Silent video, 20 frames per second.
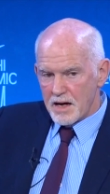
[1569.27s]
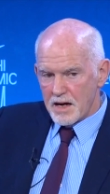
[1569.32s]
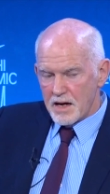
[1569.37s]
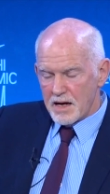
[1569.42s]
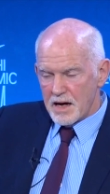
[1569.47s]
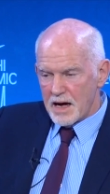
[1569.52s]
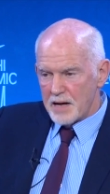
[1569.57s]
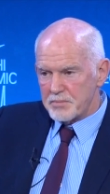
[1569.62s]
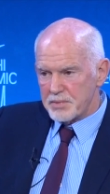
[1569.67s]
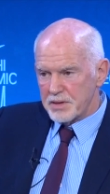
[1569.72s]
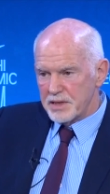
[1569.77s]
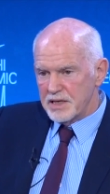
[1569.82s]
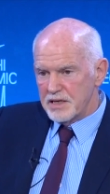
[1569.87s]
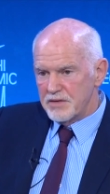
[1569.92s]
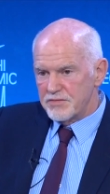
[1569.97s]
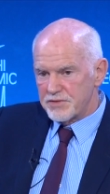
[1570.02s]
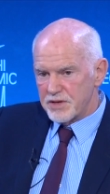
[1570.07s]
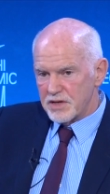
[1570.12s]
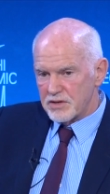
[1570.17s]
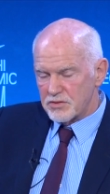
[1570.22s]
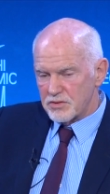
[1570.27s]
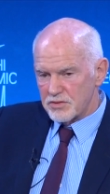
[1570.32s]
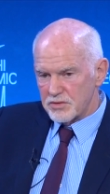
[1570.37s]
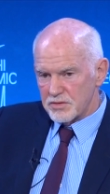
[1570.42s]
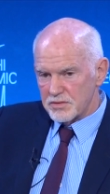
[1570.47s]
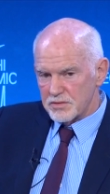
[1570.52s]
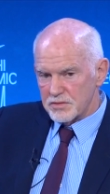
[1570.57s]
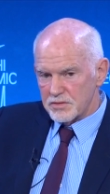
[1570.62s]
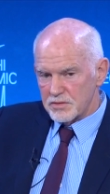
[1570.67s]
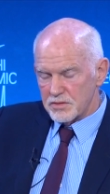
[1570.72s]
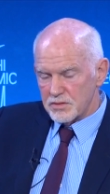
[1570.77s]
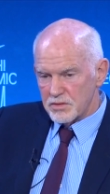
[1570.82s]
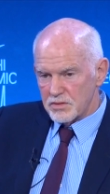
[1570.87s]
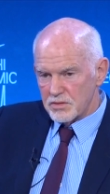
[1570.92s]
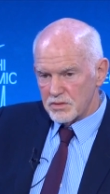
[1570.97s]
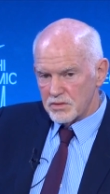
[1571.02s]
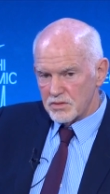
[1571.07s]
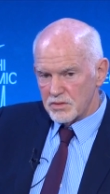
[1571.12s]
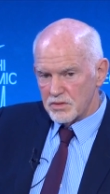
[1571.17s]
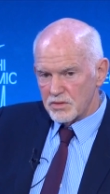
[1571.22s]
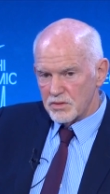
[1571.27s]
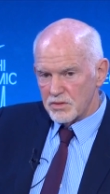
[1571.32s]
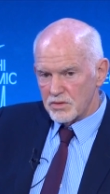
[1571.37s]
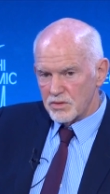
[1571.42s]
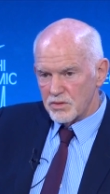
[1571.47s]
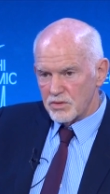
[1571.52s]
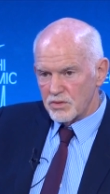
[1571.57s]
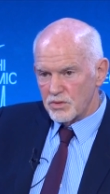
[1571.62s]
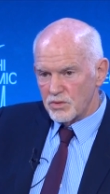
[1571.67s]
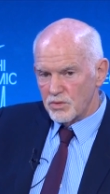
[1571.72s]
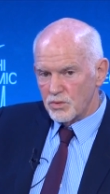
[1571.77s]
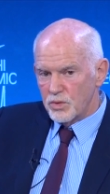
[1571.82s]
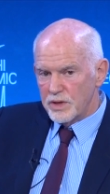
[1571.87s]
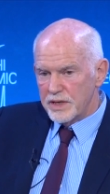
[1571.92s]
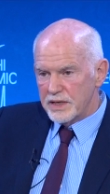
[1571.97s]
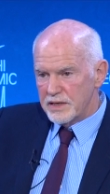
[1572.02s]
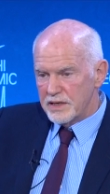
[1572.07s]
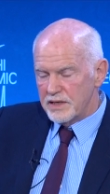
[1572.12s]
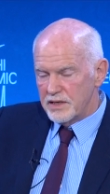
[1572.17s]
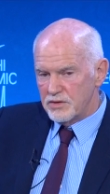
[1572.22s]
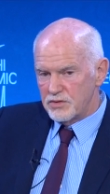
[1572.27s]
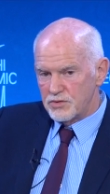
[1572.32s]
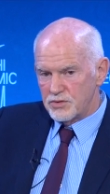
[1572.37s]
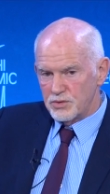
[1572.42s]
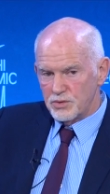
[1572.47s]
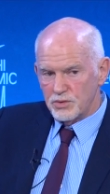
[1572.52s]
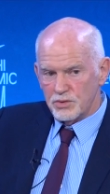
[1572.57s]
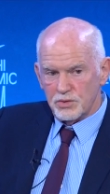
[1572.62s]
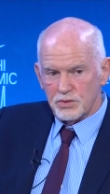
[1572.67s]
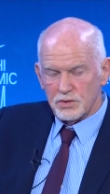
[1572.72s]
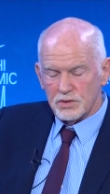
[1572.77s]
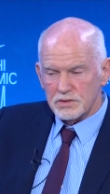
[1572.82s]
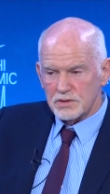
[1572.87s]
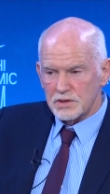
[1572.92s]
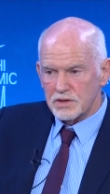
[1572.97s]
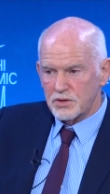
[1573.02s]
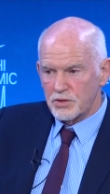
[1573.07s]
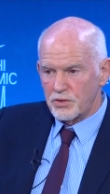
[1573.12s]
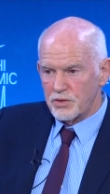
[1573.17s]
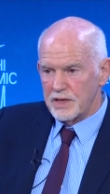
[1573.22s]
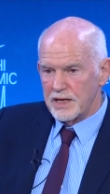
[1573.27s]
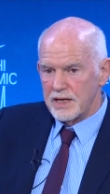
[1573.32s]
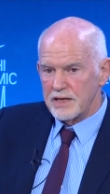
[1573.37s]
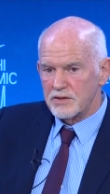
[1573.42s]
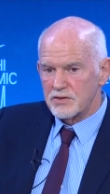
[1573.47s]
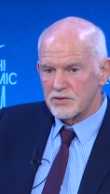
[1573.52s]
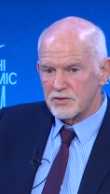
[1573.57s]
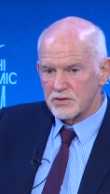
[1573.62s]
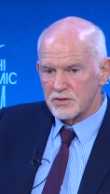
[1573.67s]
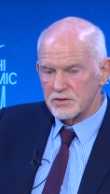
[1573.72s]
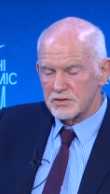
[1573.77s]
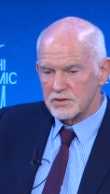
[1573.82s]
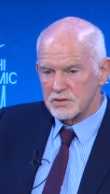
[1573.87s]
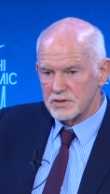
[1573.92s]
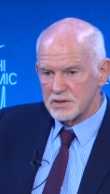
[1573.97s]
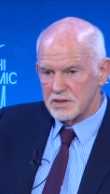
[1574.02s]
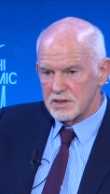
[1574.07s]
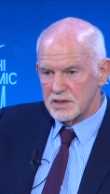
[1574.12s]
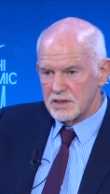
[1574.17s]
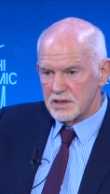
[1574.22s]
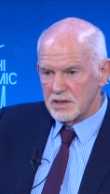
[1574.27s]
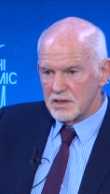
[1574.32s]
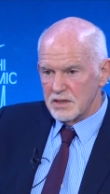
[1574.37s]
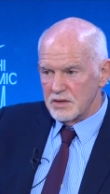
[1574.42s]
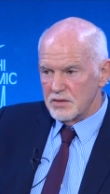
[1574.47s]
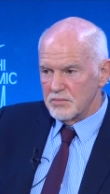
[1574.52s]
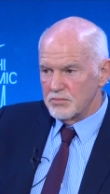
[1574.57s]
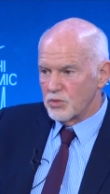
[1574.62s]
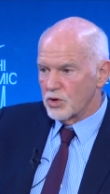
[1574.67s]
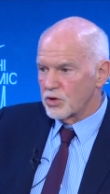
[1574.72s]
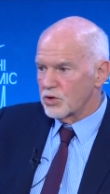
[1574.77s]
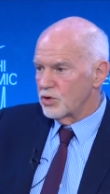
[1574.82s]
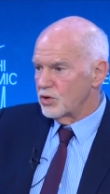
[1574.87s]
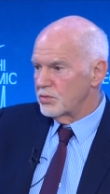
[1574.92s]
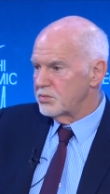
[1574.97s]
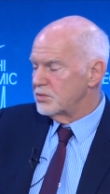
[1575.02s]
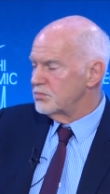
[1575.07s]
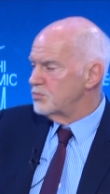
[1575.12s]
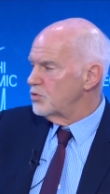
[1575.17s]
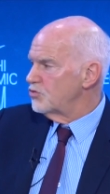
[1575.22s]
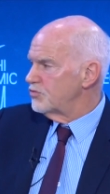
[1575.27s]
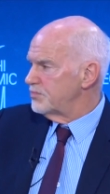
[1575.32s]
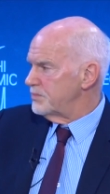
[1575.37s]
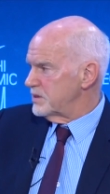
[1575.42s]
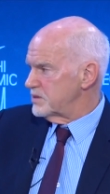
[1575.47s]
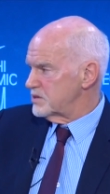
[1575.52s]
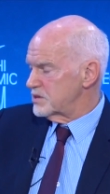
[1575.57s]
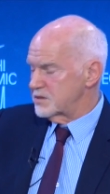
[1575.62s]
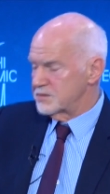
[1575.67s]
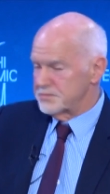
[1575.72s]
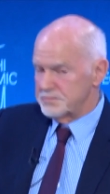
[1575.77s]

I believe that we need to create more global movements